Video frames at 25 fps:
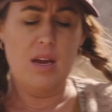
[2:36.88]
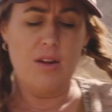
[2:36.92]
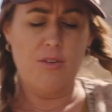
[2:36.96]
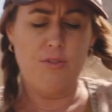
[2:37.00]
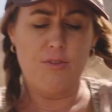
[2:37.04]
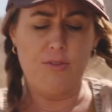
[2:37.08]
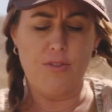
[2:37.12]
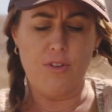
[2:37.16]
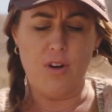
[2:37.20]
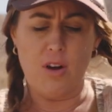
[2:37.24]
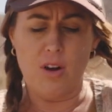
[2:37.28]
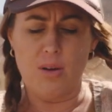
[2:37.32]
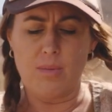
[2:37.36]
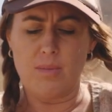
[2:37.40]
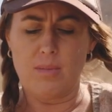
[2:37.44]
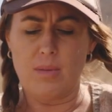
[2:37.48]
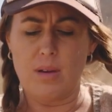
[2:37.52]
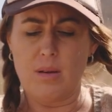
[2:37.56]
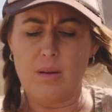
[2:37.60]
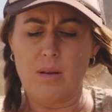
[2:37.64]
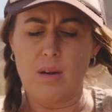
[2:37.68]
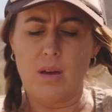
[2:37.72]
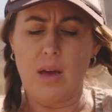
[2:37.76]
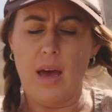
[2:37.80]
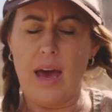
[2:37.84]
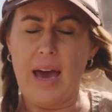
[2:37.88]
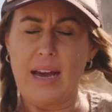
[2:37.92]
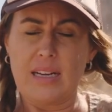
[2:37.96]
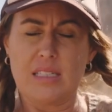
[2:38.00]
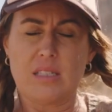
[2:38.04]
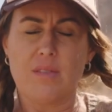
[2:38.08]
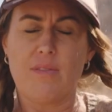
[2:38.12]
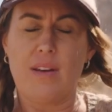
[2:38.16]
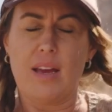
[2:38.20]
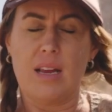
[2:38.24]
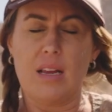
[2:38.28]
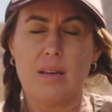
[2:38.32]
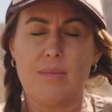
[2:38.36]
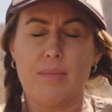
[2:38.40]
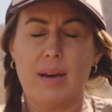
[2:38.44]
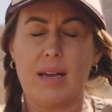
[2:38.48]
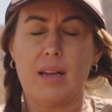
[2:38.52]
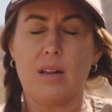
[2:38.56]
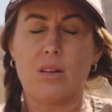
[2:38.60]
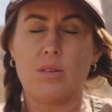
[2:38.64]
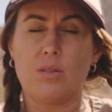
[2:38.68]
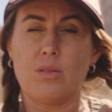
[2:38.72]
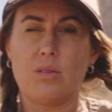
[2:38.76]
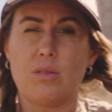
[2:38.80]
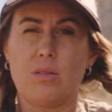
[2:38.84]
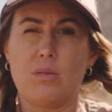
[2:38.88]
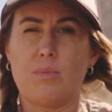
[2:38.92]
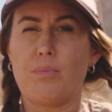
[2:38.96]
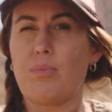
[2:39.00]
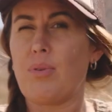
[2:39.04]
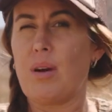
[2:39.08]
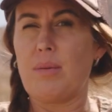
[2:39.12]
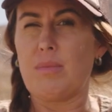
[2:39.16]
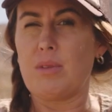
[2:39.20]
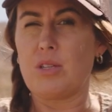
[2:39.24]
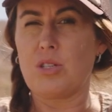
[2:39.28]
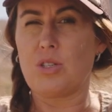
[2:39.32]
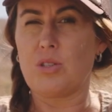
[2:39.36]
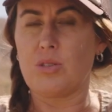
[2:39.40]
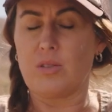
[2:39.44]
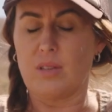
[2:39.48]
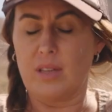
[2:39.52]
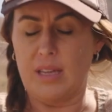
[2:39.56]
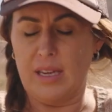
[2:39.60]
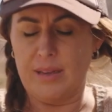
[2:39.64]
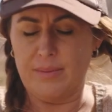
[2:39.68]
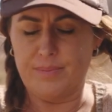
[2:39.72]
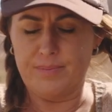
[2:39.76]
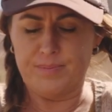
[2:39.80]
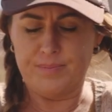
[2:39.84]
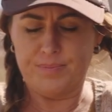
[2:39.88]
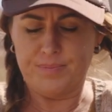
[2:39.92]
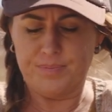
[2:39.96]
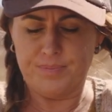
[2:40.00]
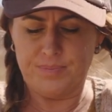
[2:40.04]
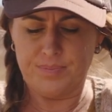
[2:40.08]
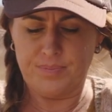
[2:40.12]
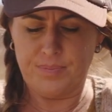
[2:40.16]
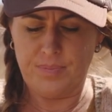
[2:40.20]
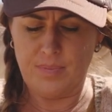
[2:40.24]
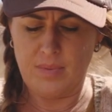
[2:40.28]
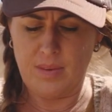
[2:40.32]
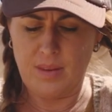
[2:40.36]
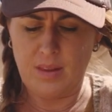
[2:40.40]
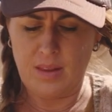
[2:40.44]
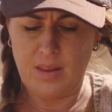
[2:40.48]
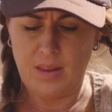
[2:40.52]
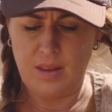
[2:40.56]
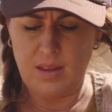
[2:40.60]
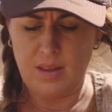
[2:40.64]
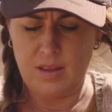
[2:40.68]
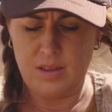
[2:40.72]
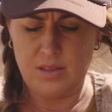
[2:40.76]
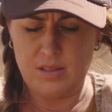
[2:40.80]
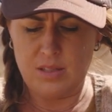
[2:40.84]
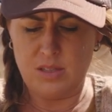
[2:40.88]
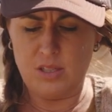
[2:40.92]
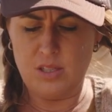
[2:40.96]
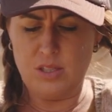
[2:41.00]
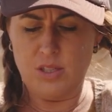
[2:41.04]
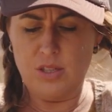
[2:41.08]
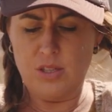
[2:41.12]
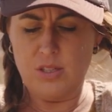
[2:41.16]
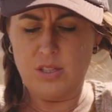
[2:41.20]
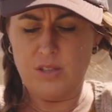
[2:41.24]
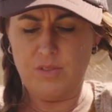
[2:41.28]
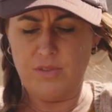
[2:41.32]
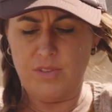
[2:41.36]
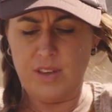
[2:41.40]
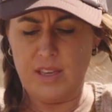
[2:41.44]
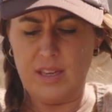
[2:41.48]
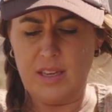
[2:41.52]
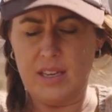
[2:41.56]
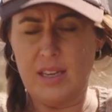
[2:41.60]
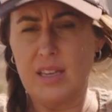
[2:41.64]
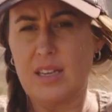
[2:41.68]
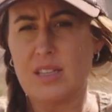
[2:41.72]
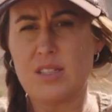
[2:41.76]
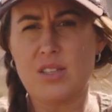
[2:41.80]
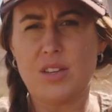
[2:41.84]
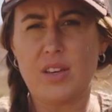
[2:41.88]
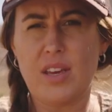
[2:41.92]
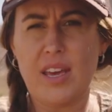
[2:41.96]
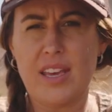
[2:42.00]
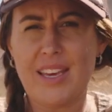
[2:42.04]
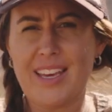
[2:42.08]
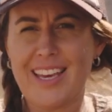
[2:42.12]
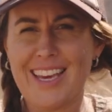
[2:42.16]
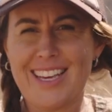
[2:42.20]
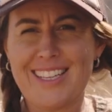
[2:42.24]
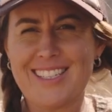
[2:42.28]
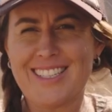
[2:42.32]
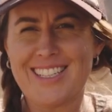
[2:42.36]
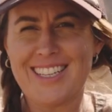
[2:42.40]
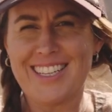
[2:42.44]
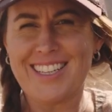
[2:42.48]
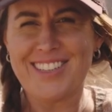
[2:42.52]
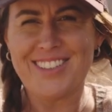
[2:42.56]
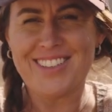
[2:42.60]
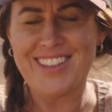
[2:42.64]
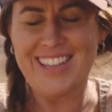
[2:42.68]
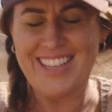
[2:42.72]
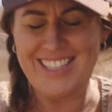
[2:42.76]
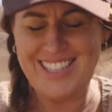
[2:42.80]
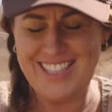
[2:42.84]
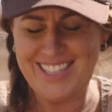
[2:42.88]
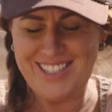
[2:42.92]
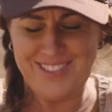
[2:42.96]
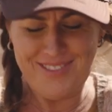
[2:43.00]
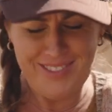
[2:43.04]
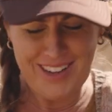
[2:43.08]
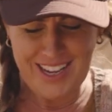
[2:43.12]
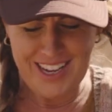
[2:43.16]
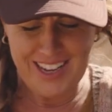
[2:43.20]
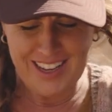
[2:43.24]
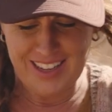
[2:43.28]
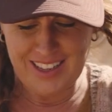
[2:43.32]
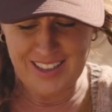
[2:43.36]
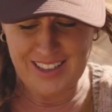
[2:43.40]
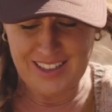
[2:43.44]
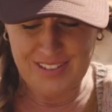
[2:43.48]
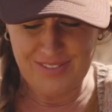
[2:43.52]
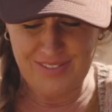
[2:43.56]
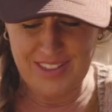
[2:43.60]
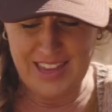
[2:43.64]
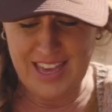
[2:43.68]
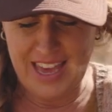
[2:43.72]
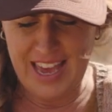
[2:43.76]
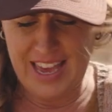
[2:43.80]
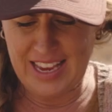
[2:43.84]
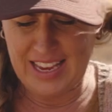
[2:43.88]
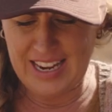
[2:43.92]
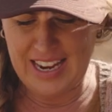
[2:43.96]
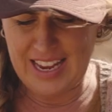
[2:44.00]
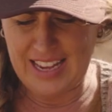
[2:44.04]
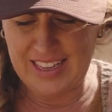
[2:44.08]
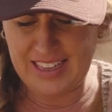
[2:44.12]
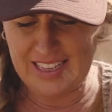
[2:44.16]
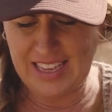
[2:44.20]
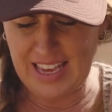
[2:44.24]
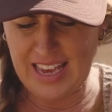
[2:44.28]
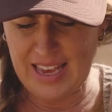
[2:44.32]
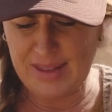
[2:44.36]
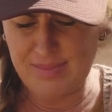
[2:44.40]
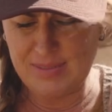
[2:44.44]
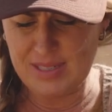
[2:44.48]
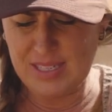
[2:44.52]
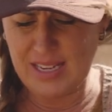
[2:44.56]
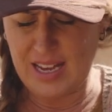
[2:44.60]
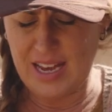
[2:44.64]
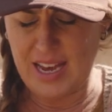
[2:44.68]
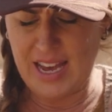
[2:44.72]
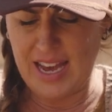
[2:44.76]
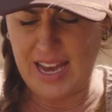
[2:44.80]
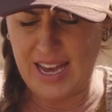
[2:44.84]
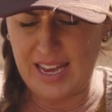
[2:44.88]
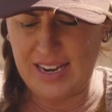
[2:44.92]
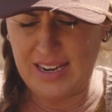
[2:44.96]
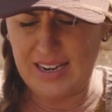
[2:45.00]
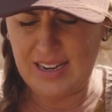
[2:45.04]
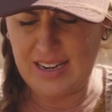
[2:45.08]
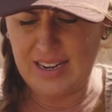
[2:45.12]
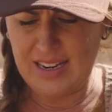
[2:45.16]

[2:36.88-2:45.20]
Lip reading: from activating my gluten prematurely. So just use your fingers. You can get your kids to do this as well if they're hanging out at the campsite.